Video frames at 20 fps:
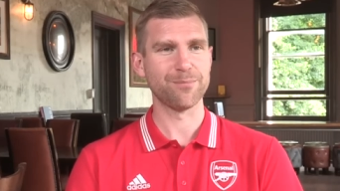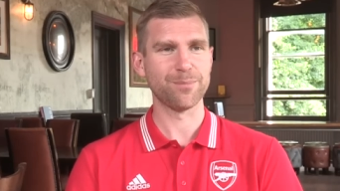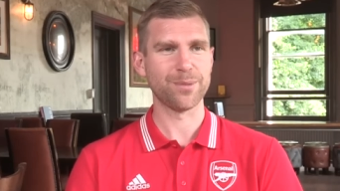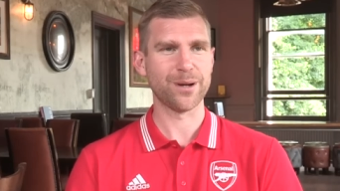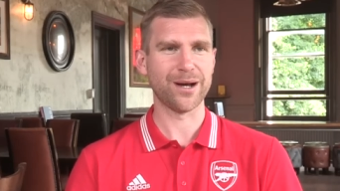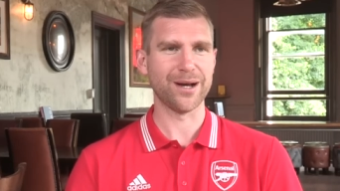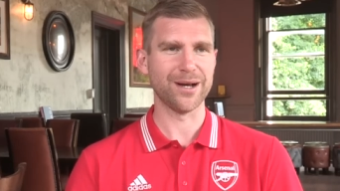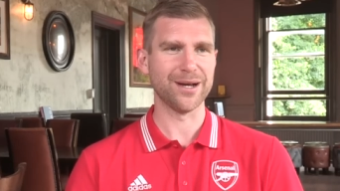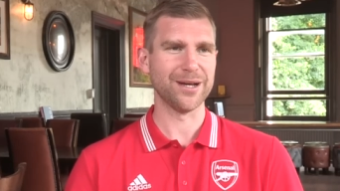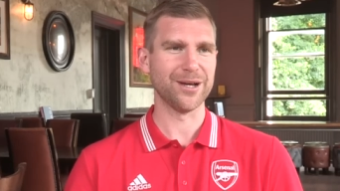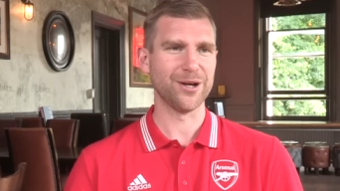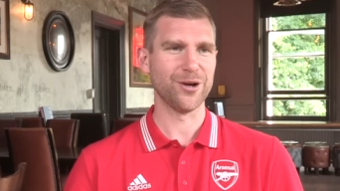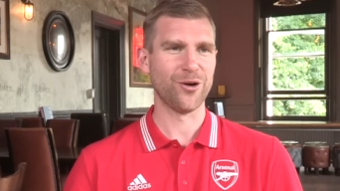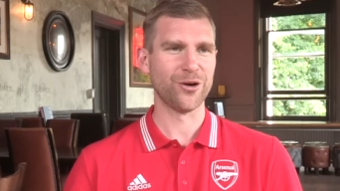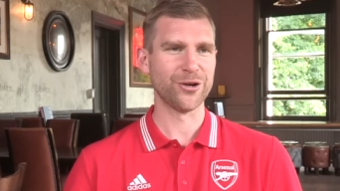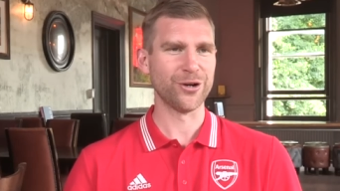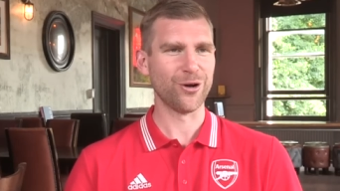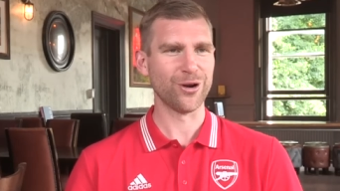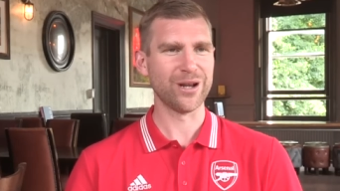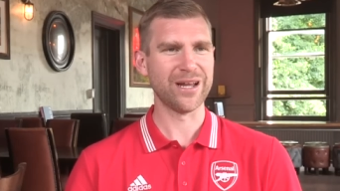but
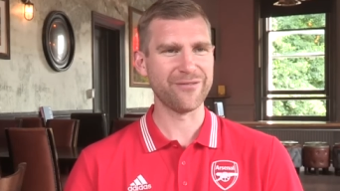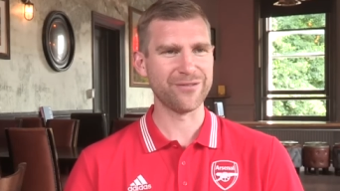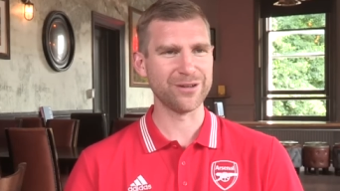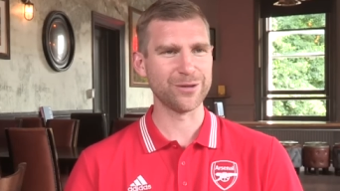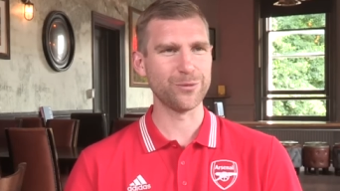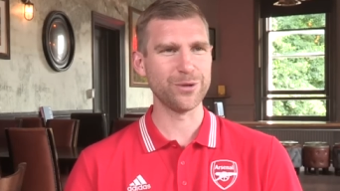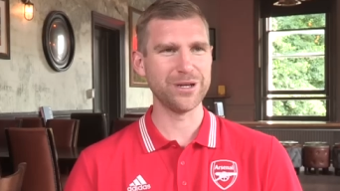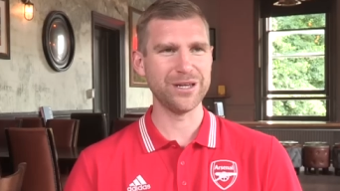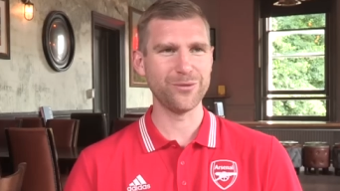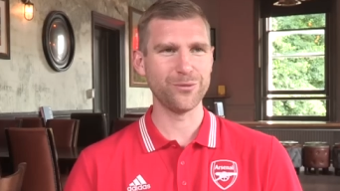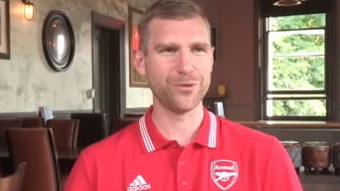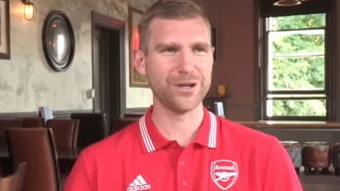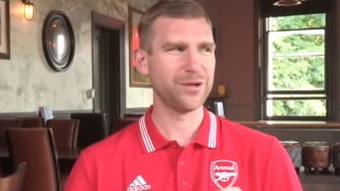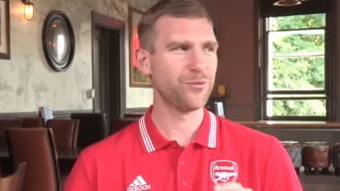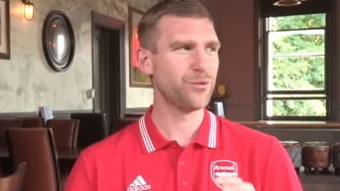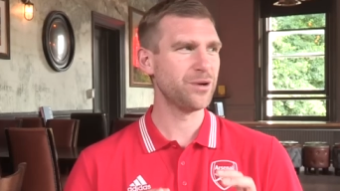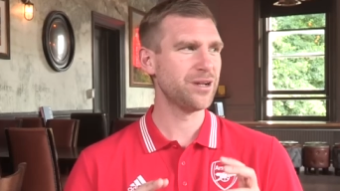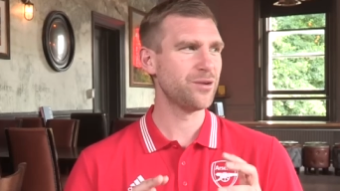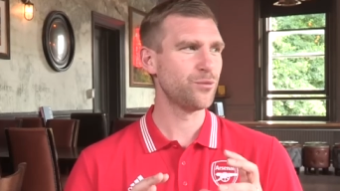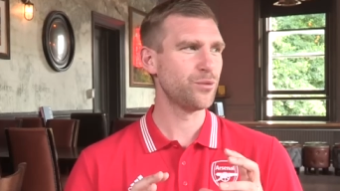on our level, we, we,
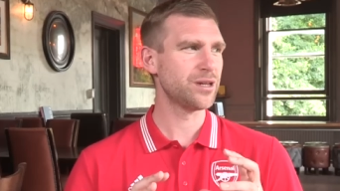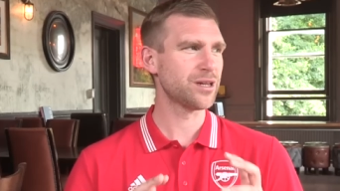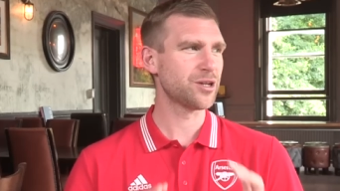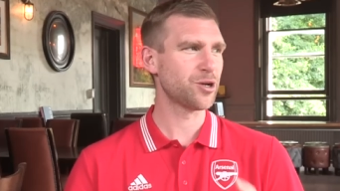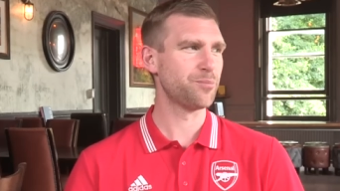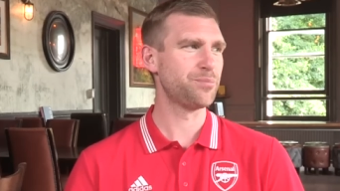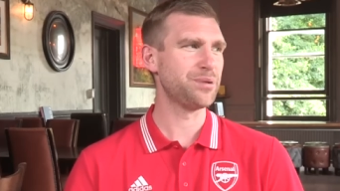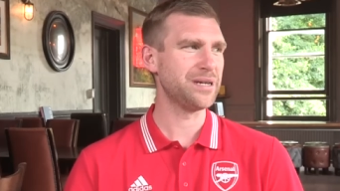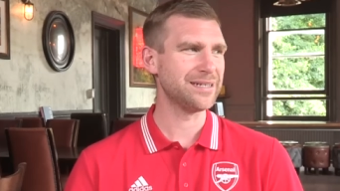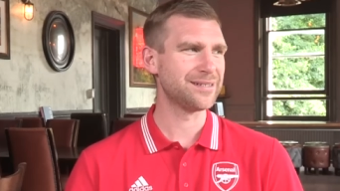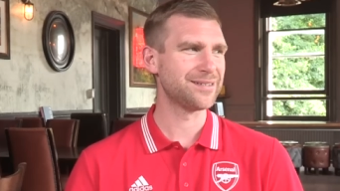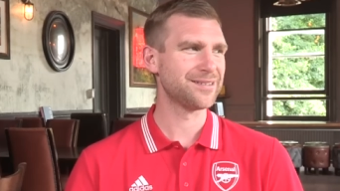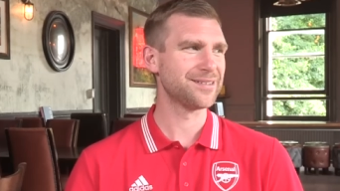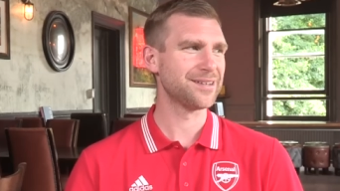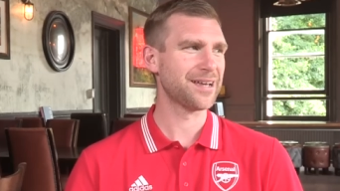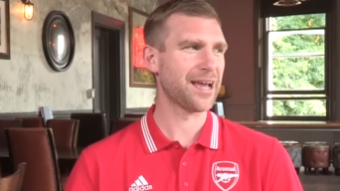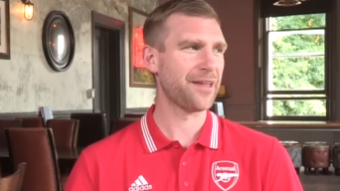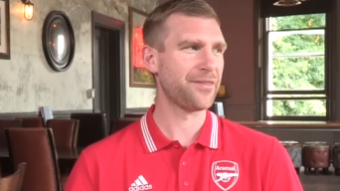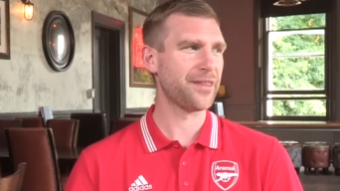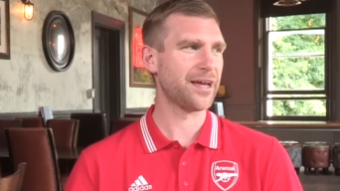we will compete,
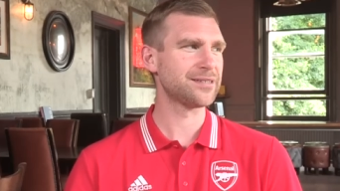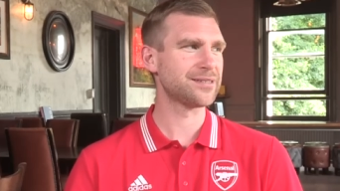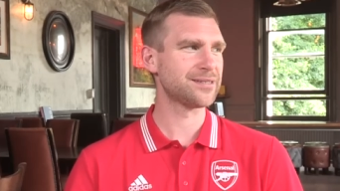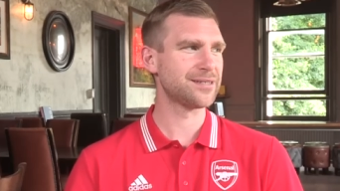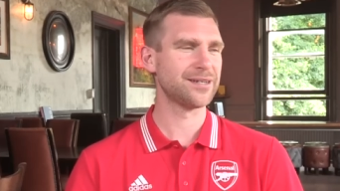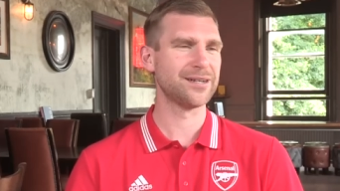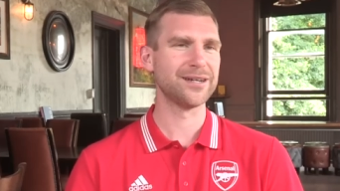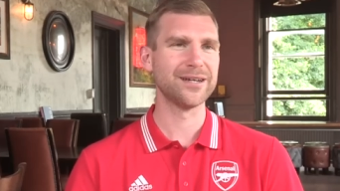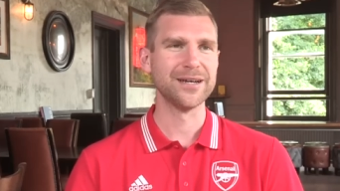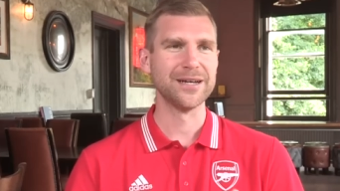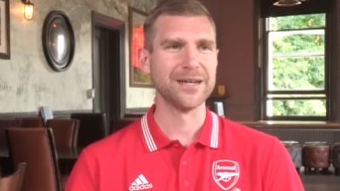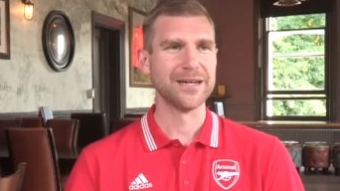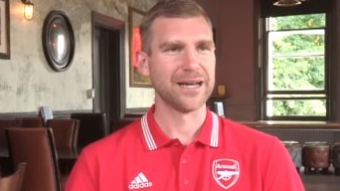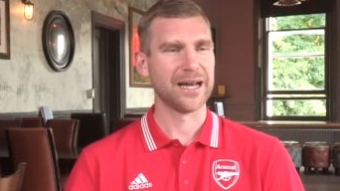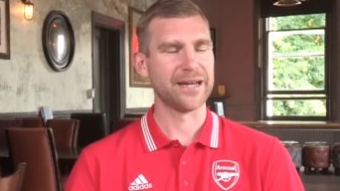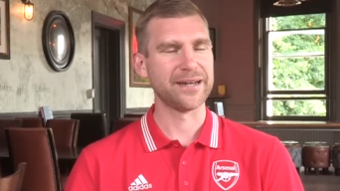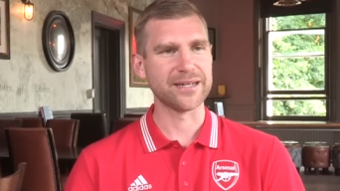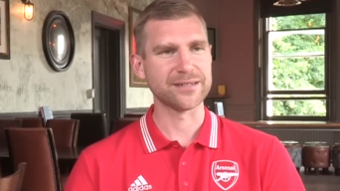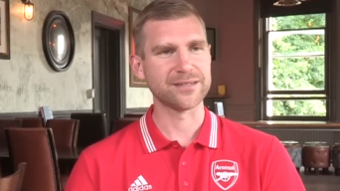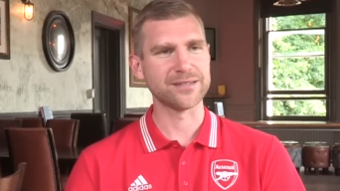and that's the
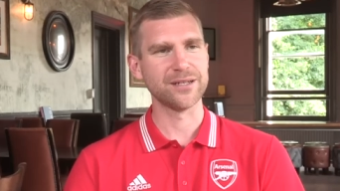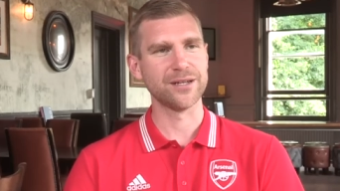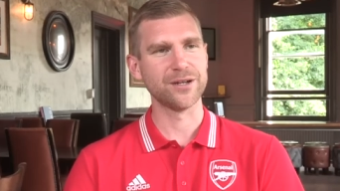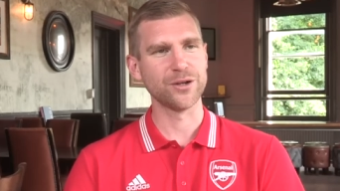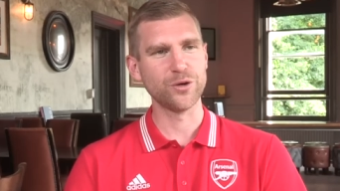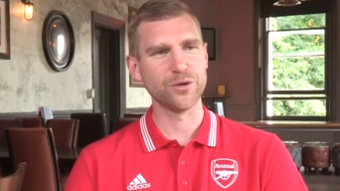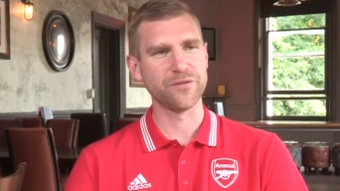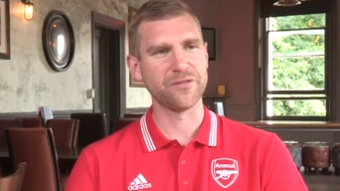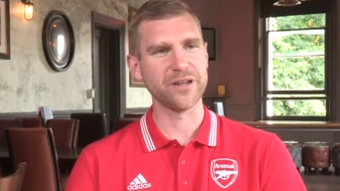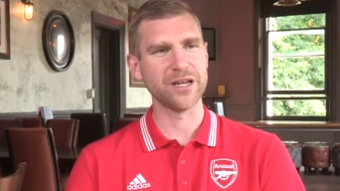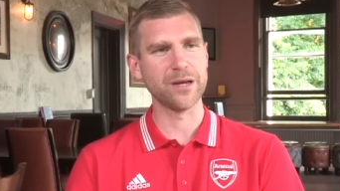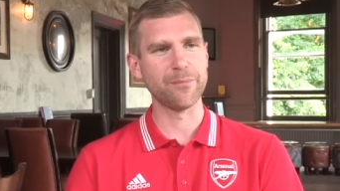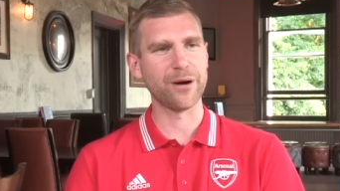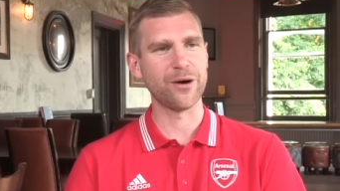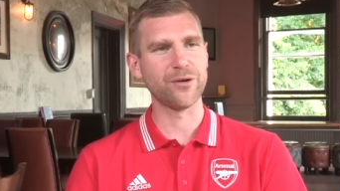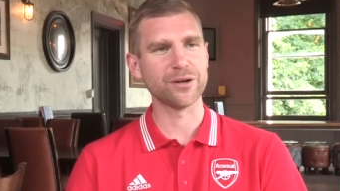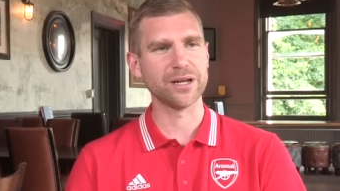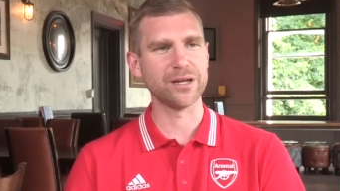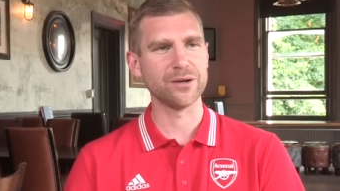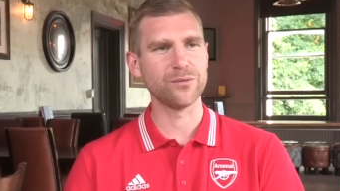and that's the good thing
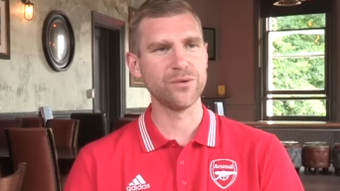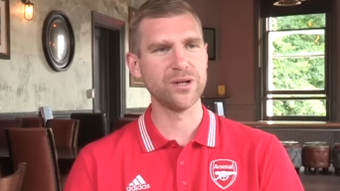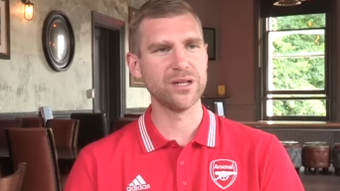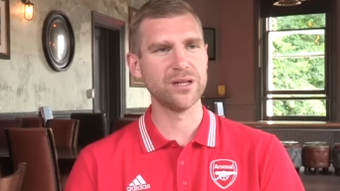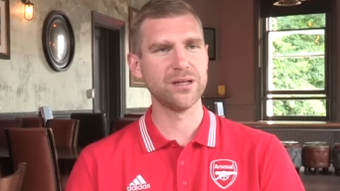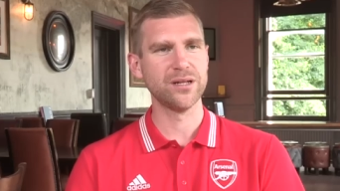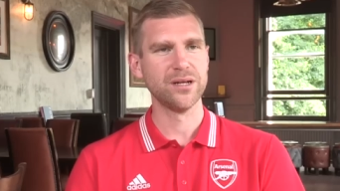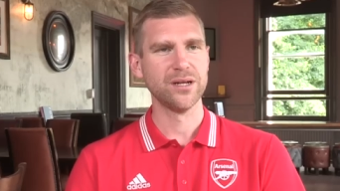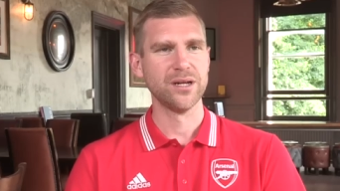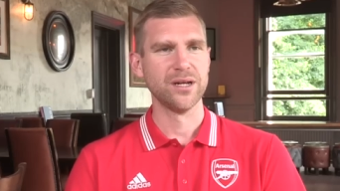about it. We'll